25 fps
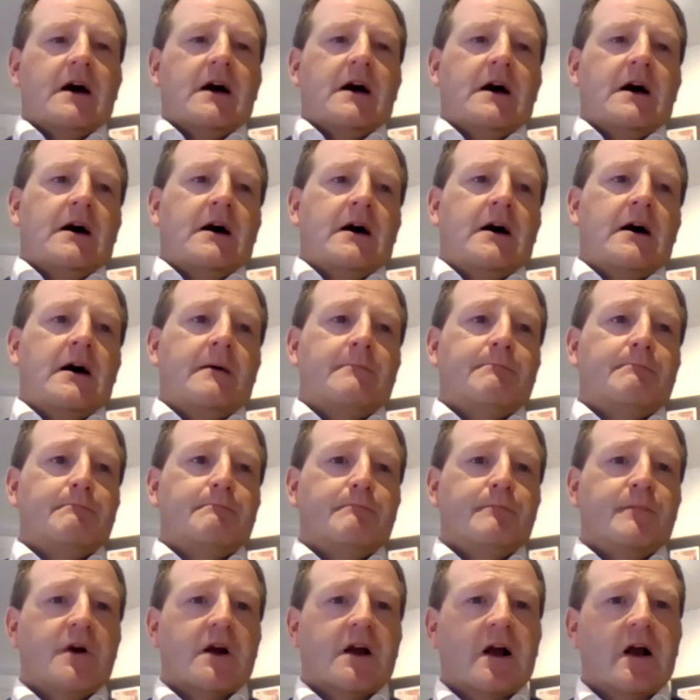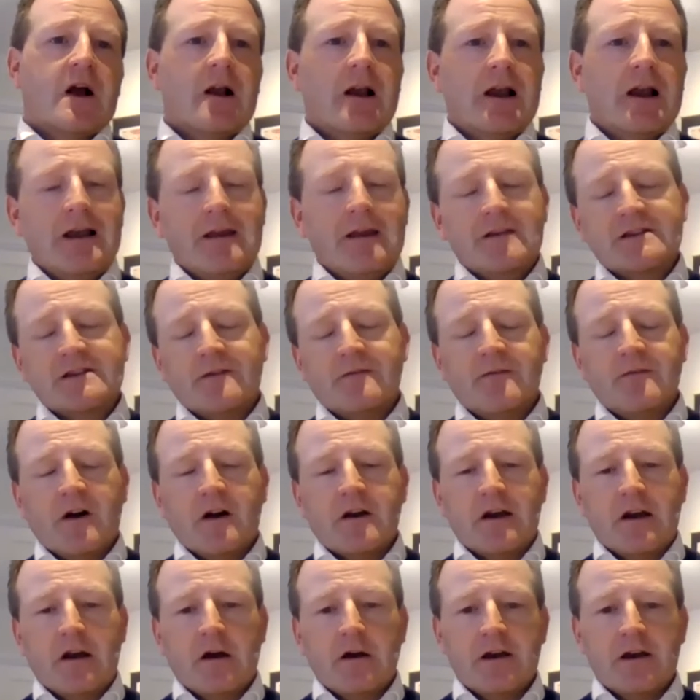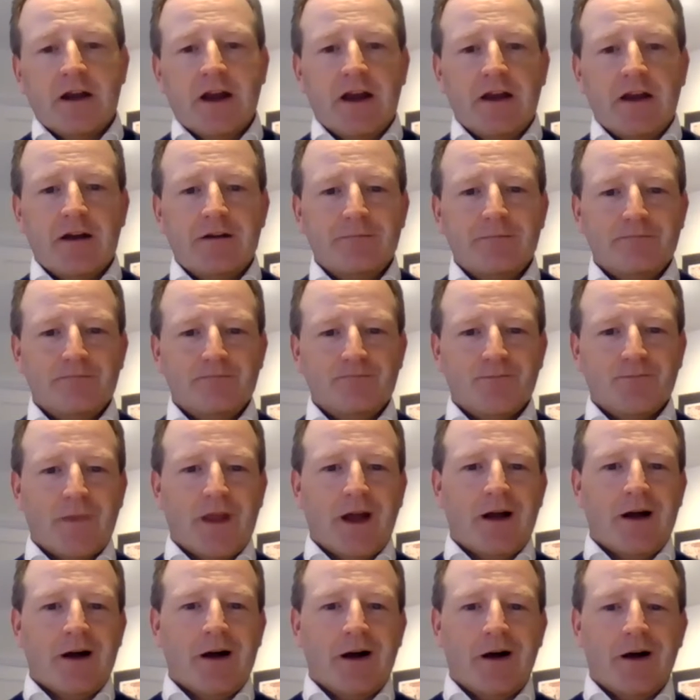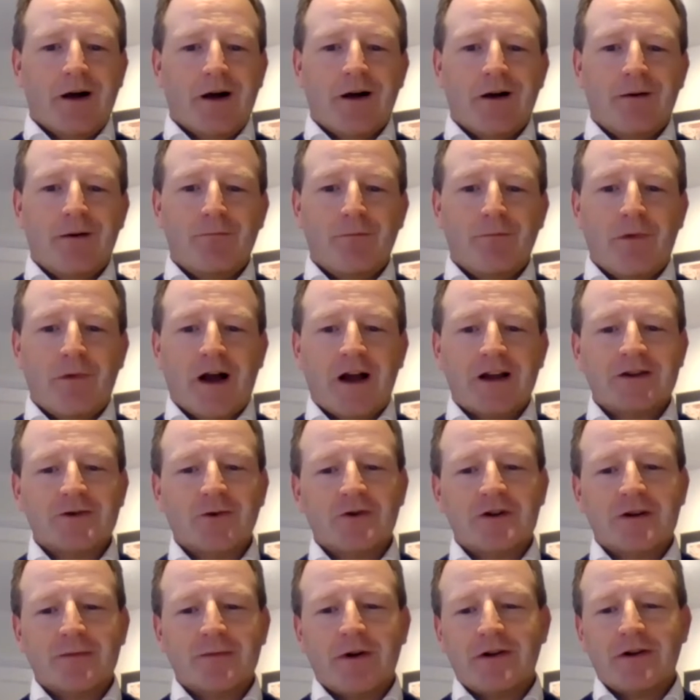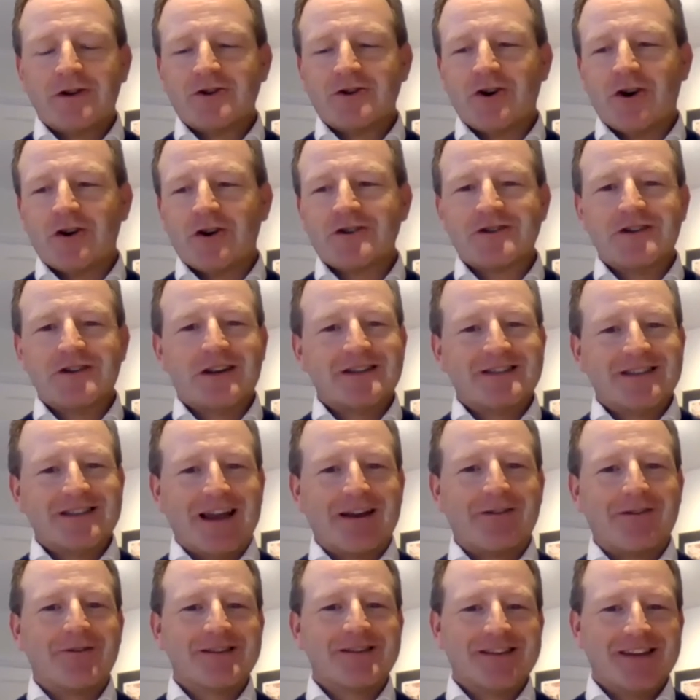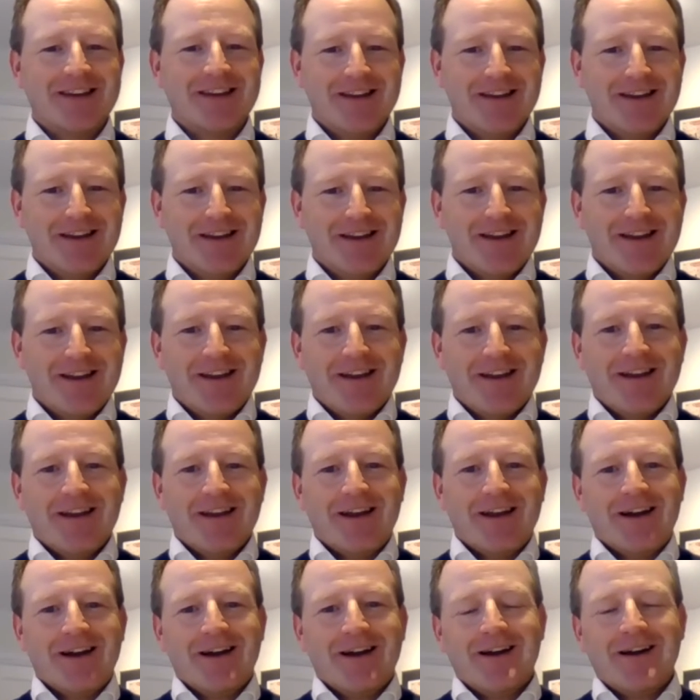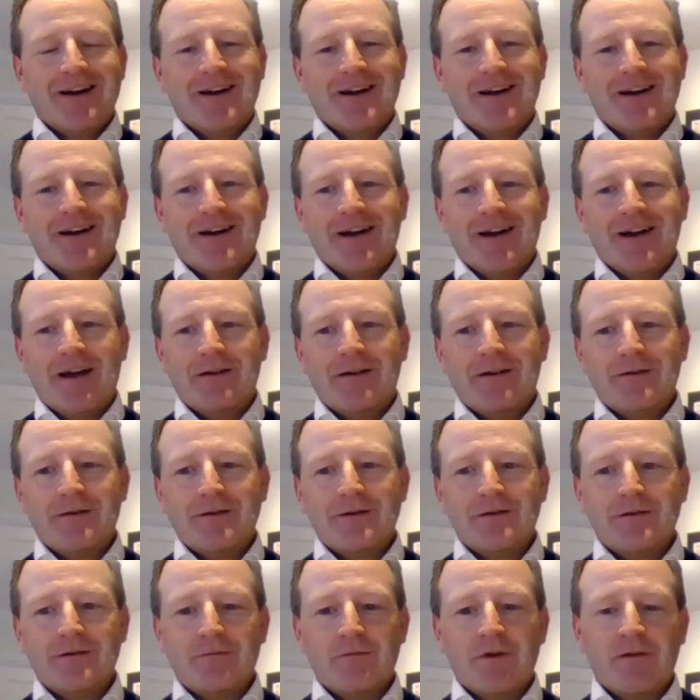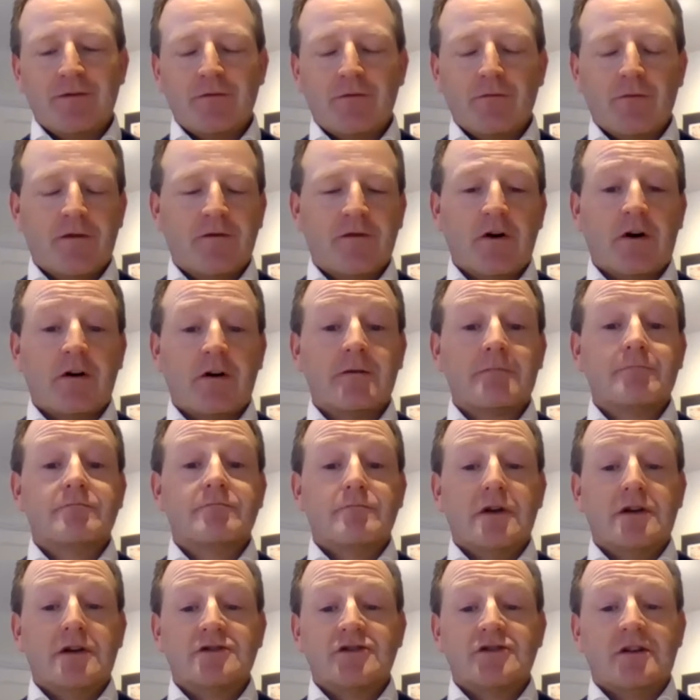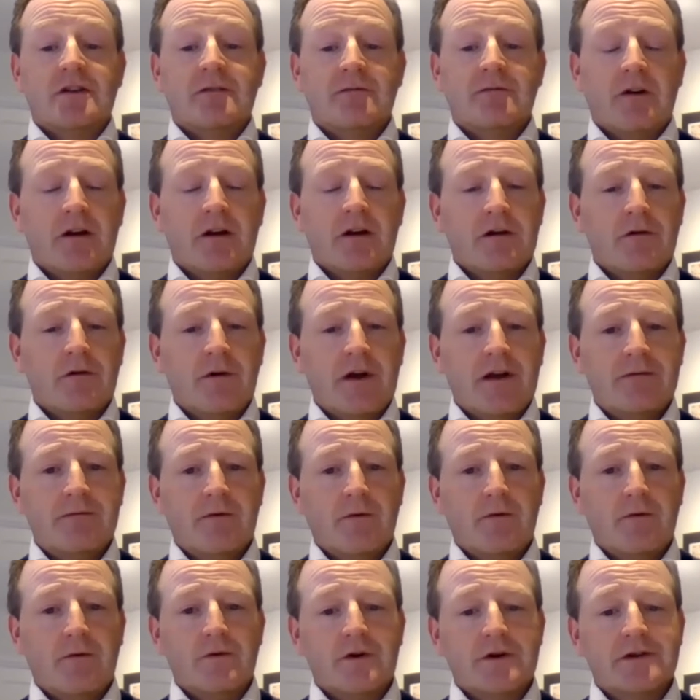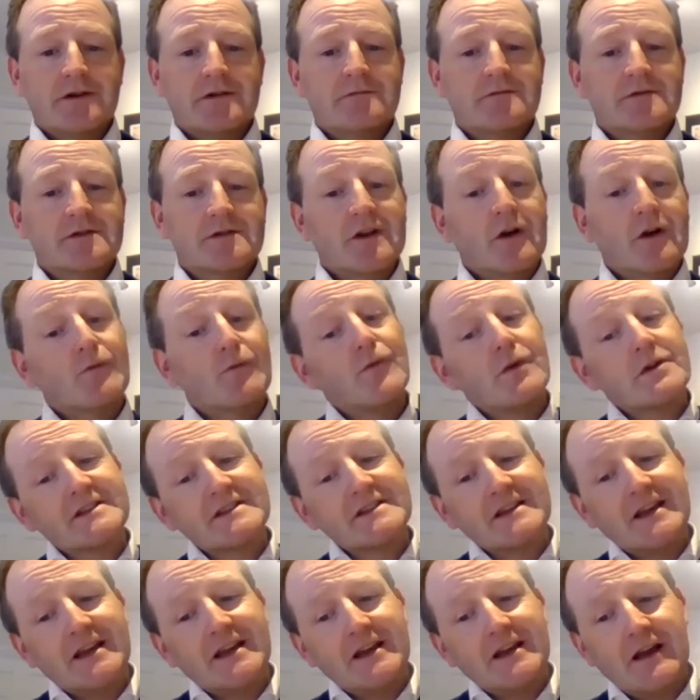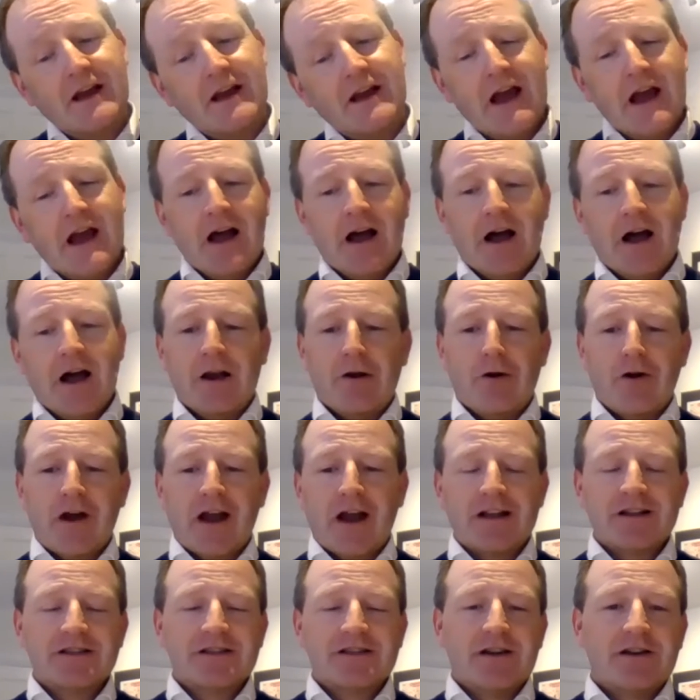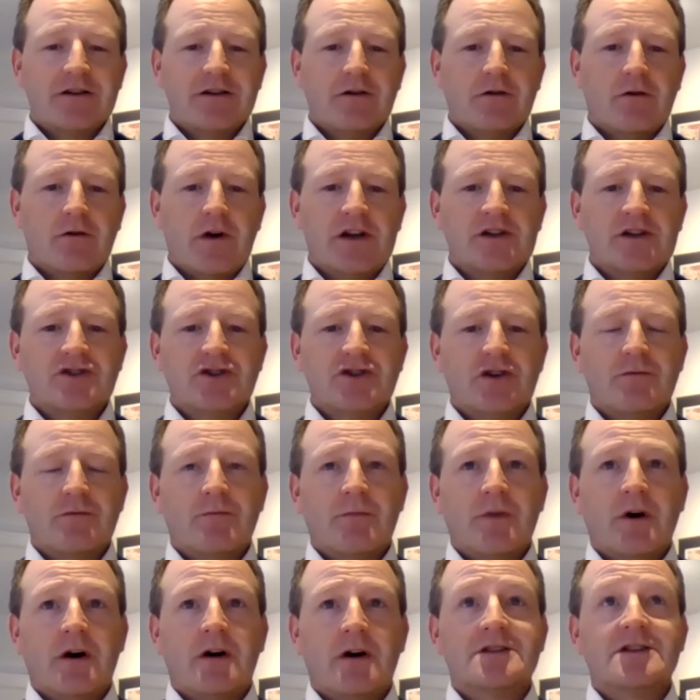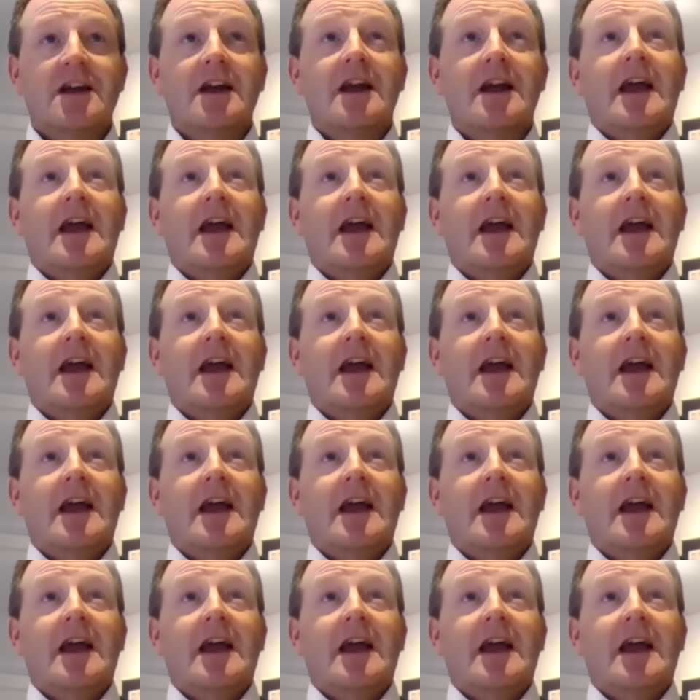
But clearly there's a fine line here. I talked about trust and integrity, and we've got to mutually find a way forward. So we'll see. A long answer to your question, but